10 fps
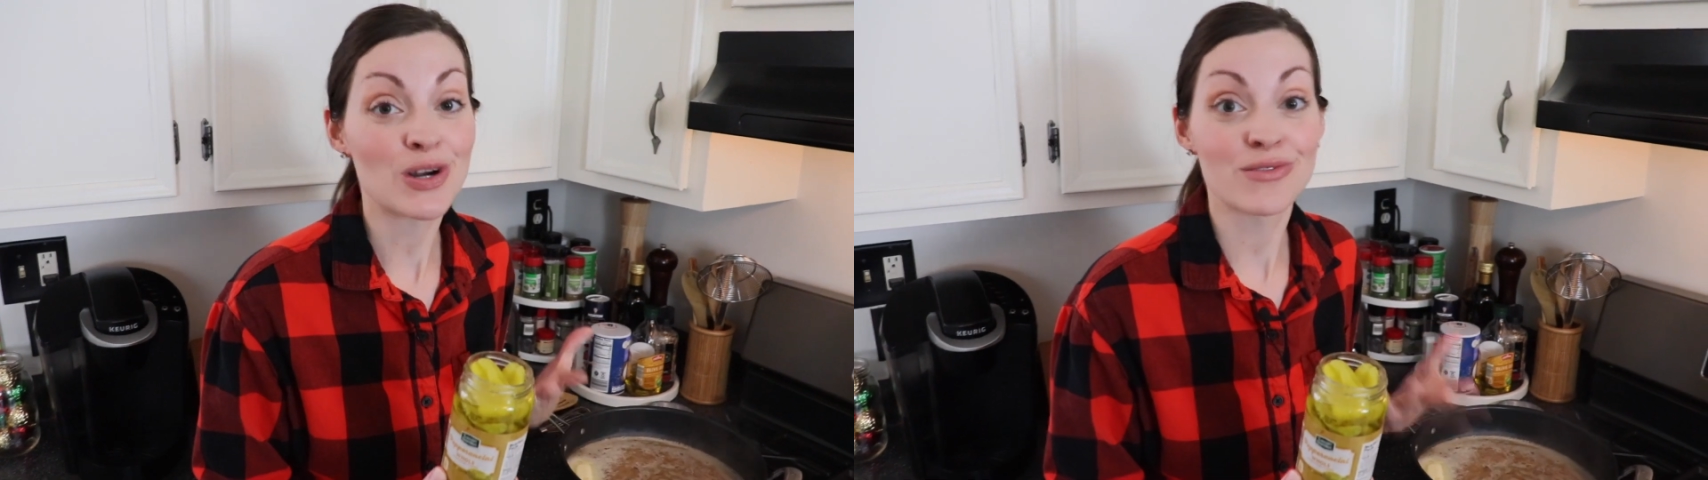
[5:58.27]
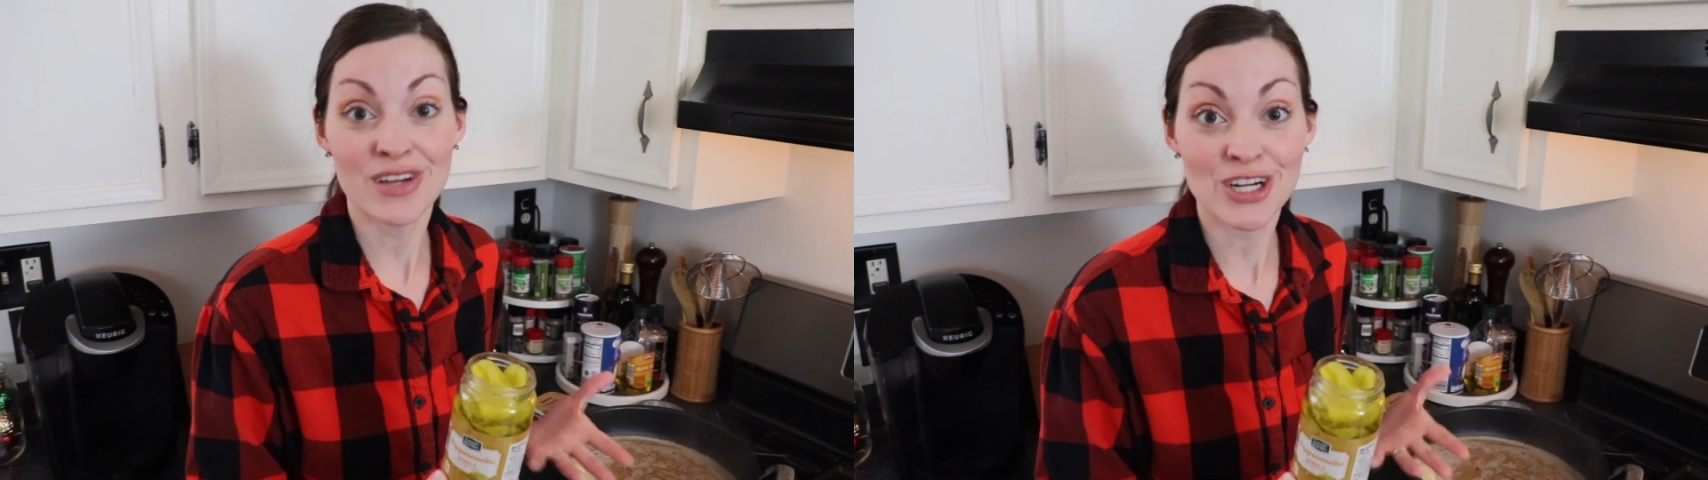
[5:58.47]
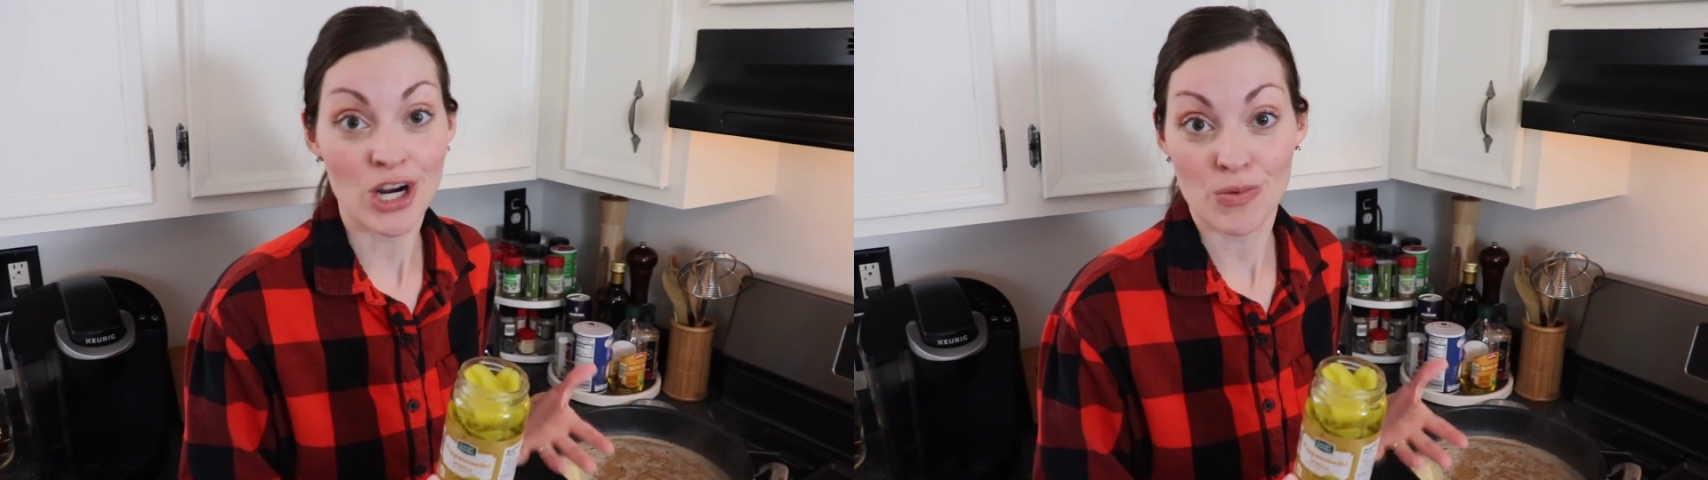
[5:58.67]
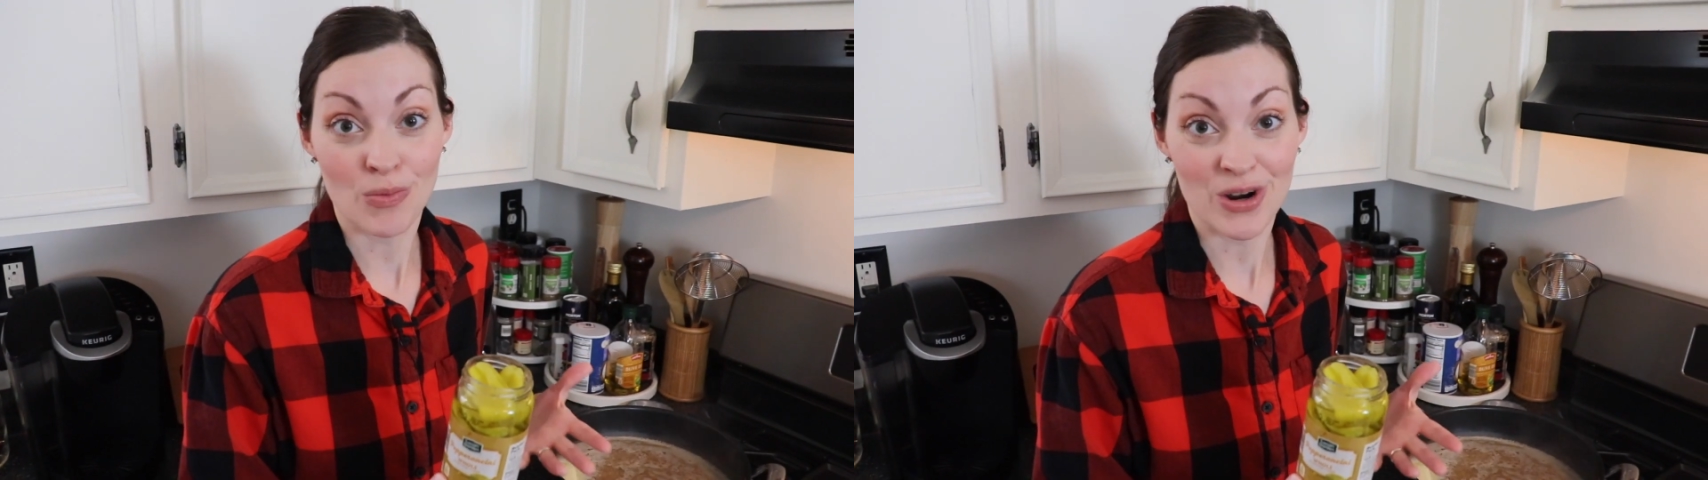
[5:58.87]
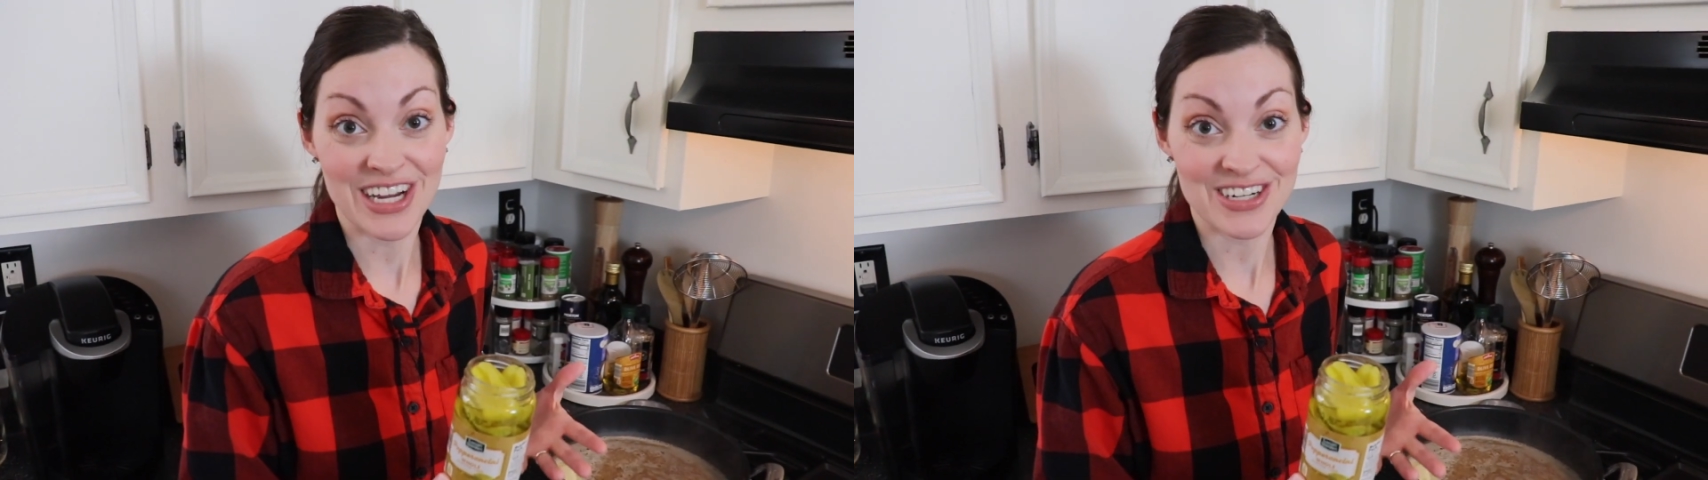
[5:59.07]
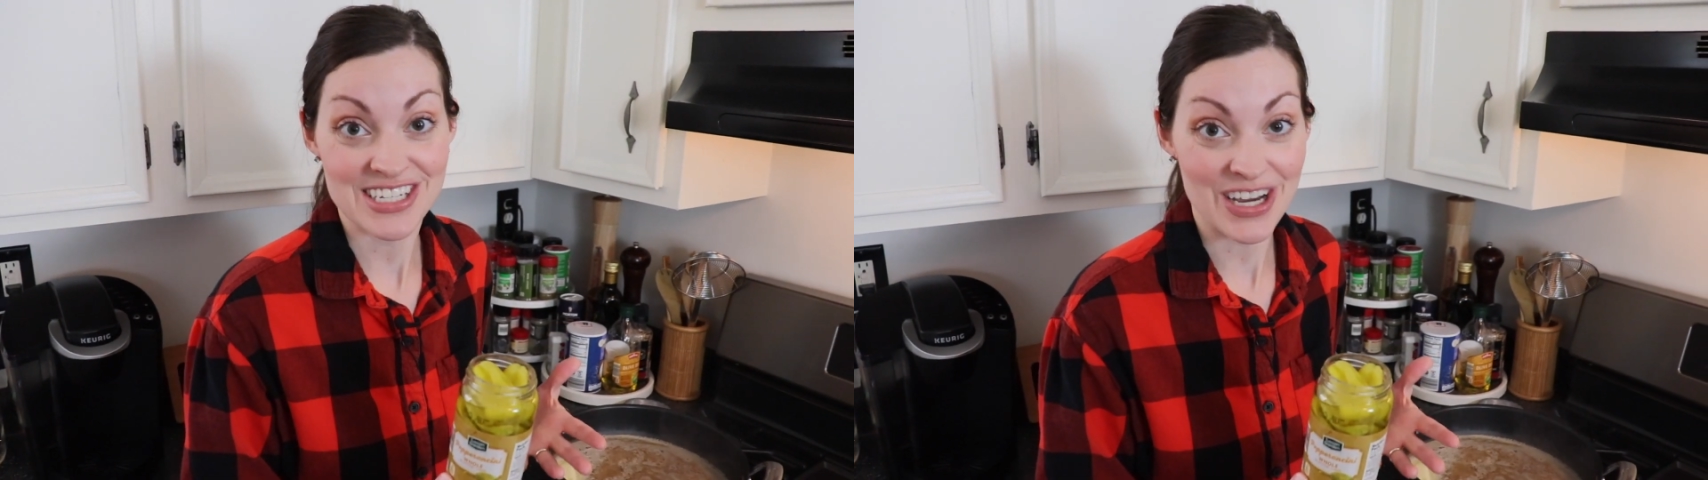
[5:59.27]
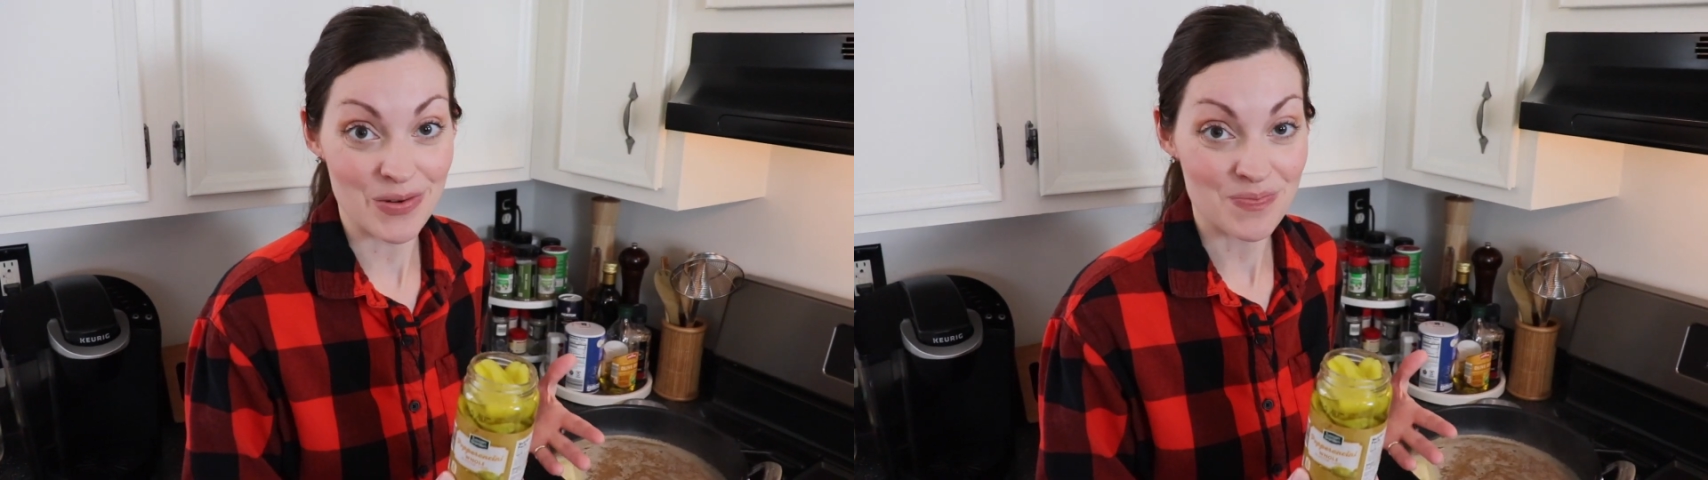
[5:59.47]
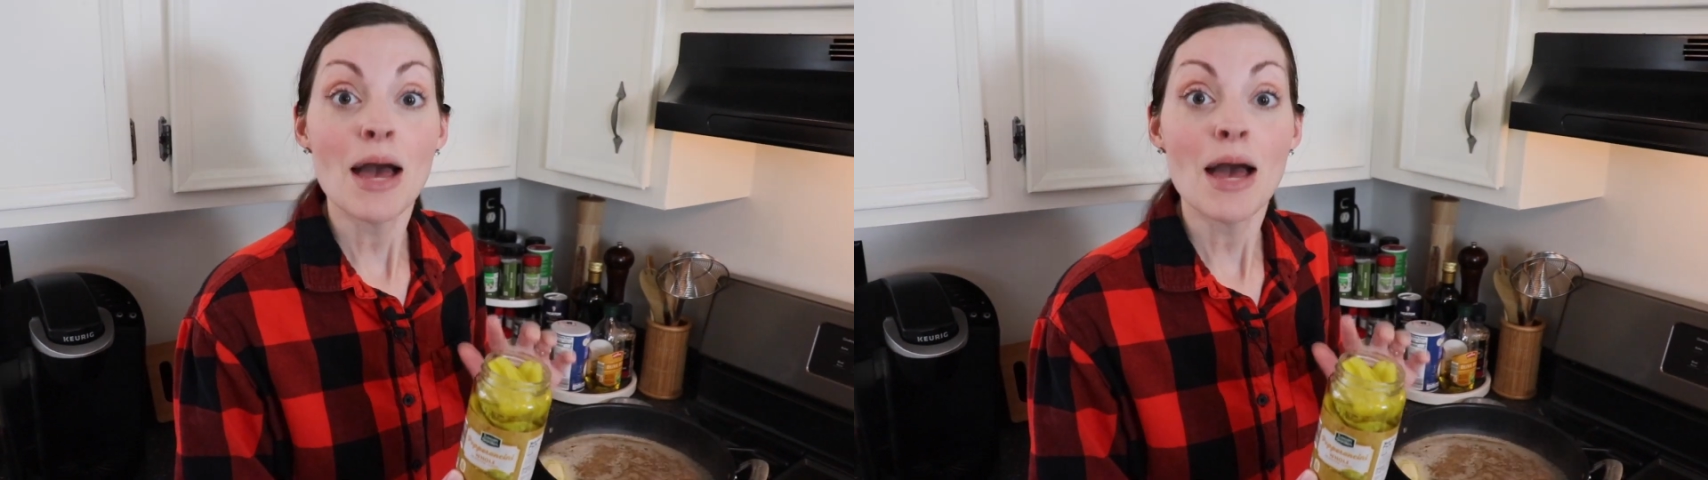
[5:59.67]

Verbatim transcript: or vinegar would work here too.